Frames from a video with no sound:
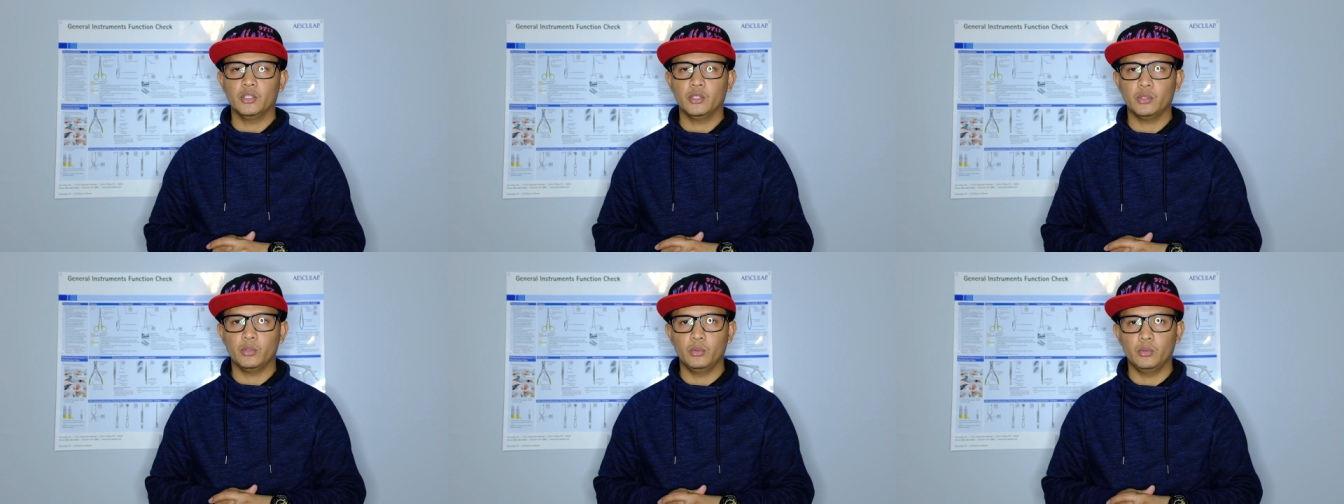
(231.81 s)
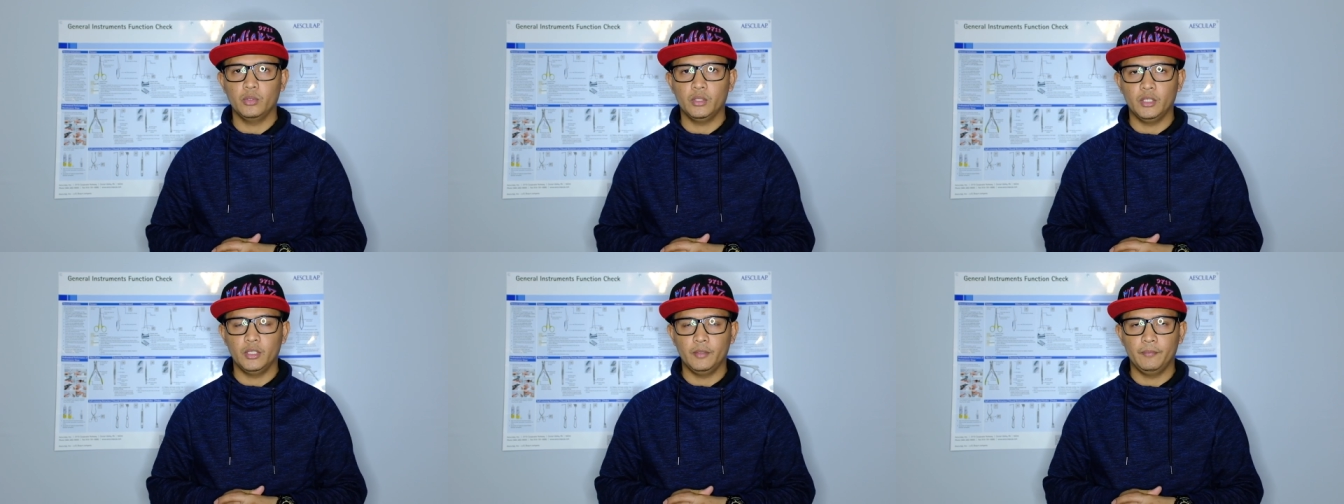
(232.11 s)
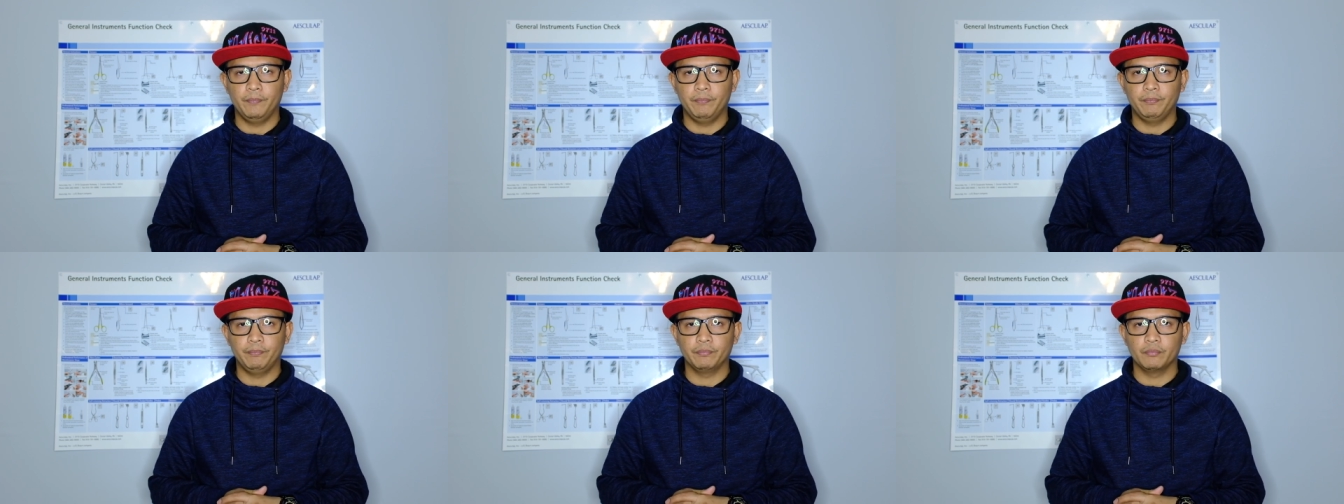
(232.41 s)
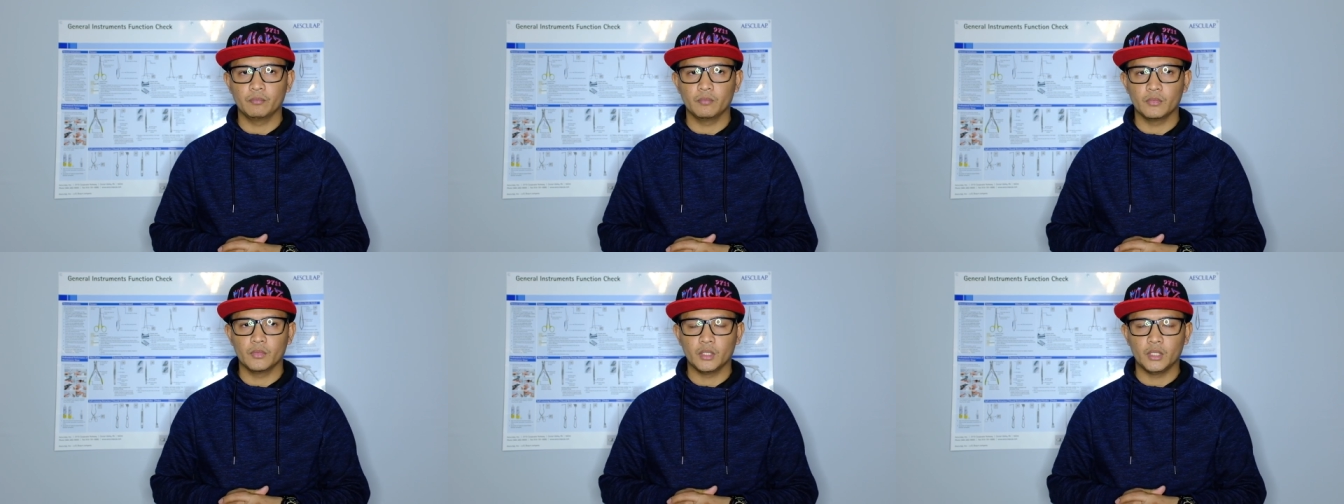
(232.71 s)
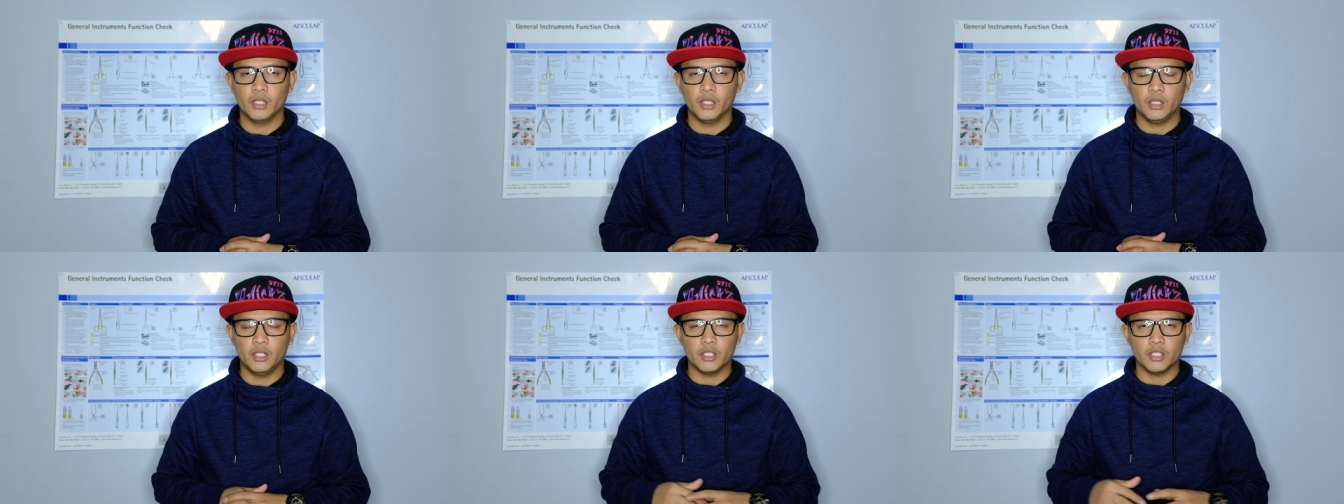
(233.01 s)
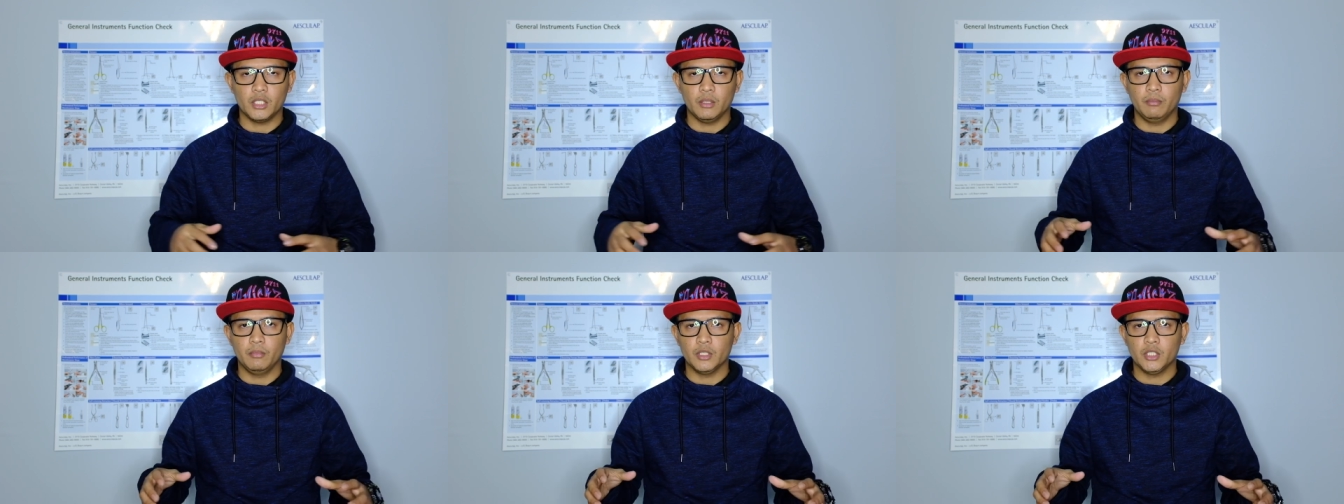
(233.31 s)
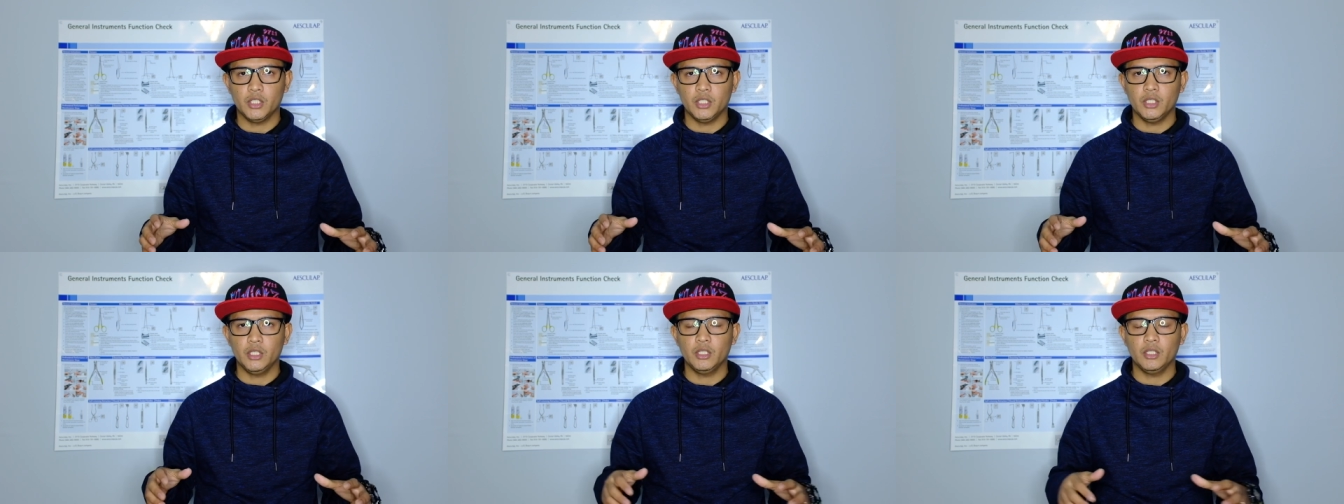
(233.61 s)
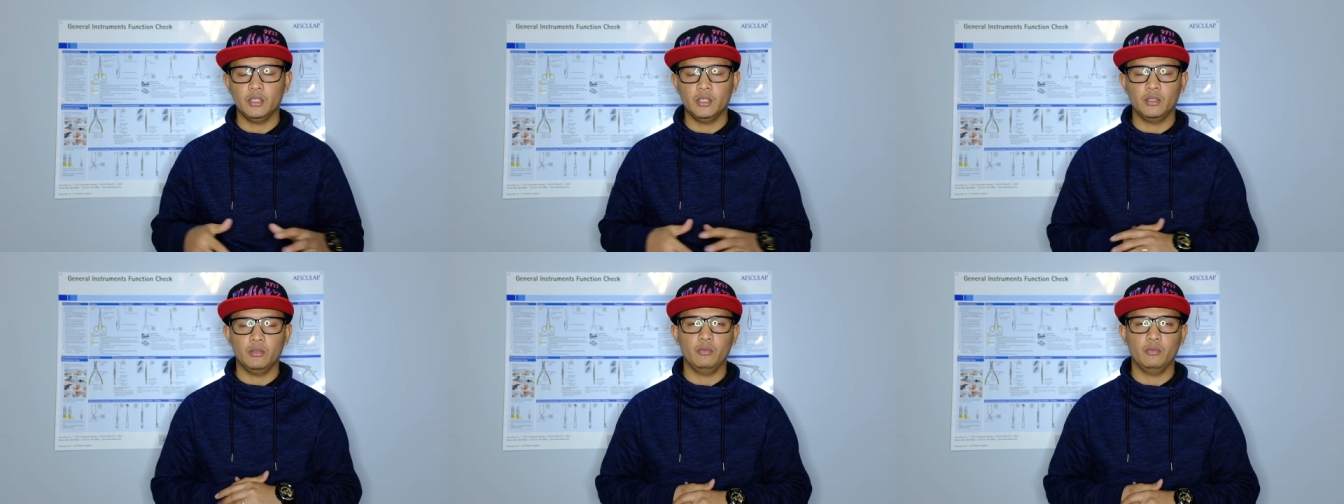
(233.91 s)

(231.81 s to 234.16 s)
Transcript: through there's a machine.